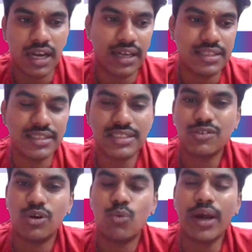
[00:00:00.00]
This is
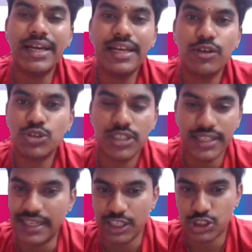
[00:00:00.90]
widely used in the
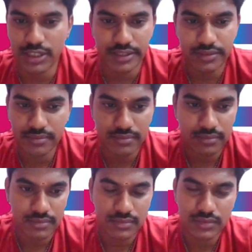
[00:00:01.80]
industry.
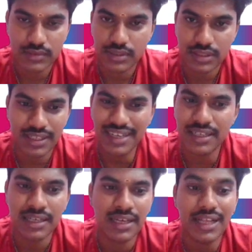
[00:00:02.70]
Right?
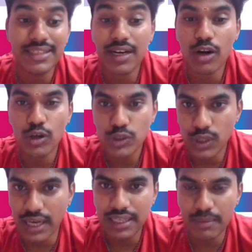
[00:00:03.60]
There are also
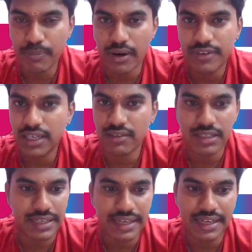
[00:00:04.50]
other profit level
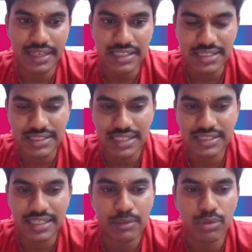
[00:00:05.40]
indicators such as
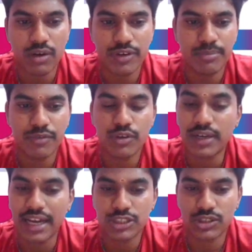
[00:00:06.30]
net profit before
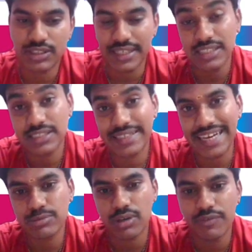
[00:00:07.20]
tax to sales,
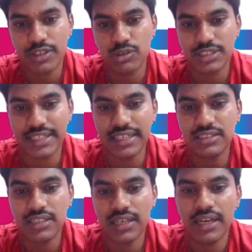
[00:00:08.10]
cash profit to sales,
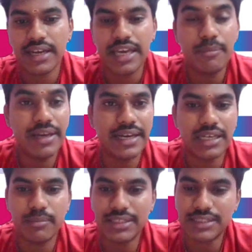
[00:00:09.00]

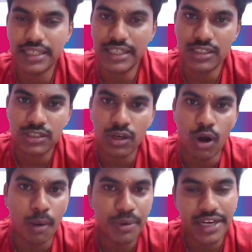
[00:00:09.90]
EBIT by sales,
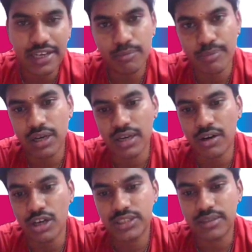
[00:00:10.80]
operating
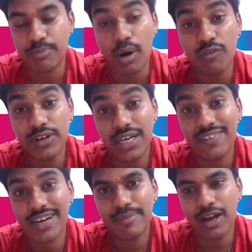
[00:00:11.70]
cost profit
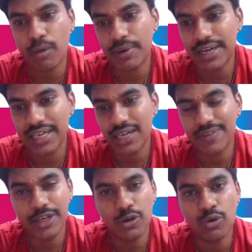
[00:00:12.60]
divided by operating
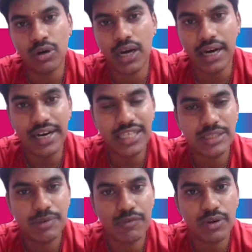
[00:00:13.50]
revenue, earnings
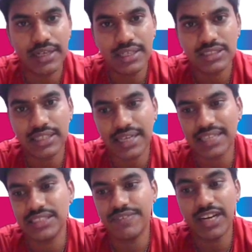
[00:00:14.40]
before interest and
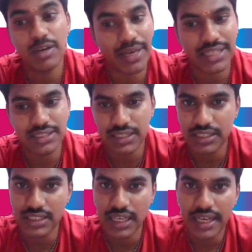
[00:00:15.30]
tax divided by
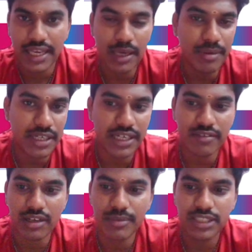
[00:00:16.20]
assets, EBT
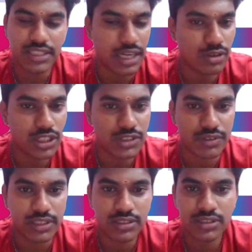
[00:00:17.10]
divided by shareholders
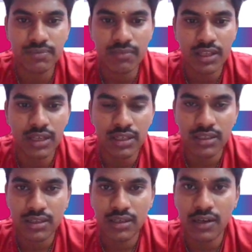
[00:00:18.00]
funds.
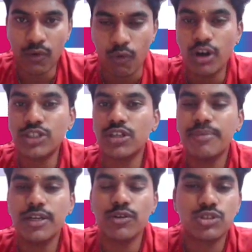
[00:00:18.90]
What should be
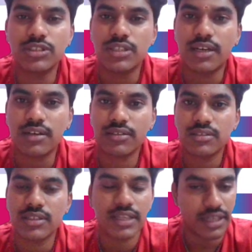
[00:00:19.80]
used, sir?
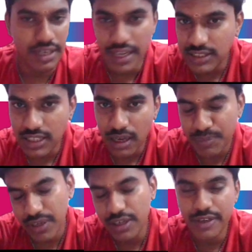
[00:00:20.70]
In exam
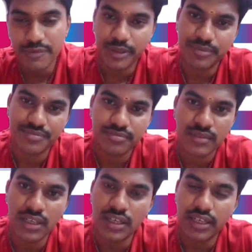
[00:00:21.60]
they'll give you.
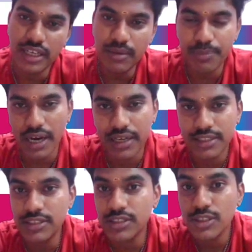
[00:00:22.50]
In
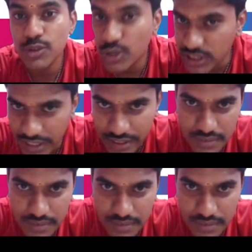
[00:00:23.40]
practice you decide.